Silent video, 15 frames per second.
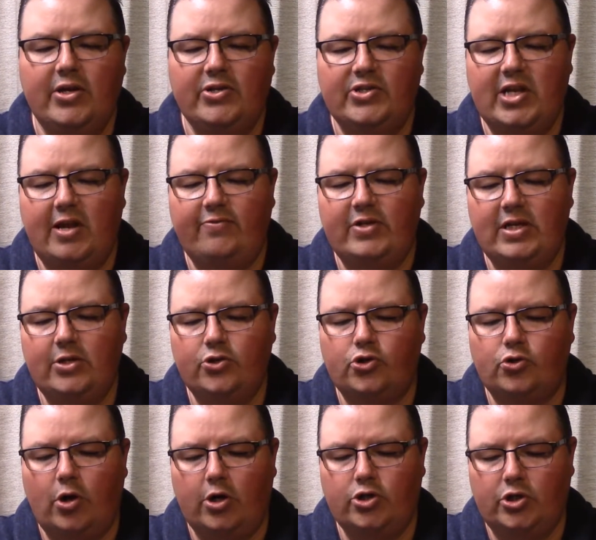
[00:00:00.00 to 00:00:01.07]
safety
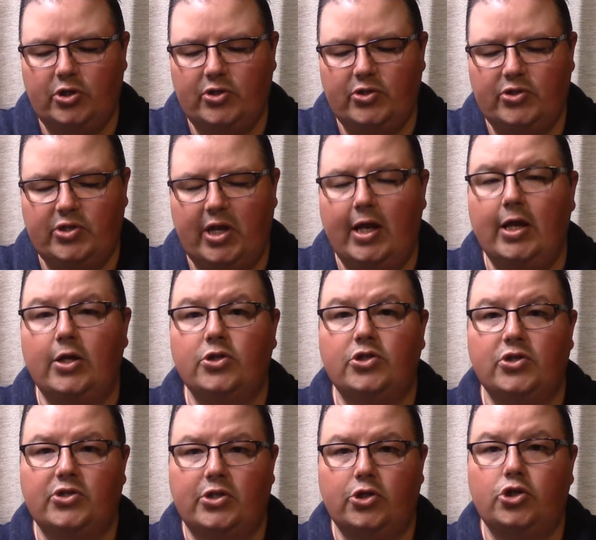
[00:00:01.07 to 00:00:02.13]
instructions, and
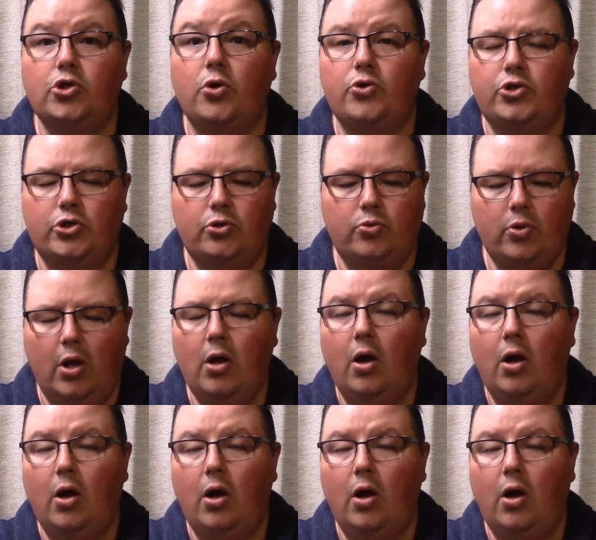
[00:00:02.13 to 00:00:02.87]
just it shows you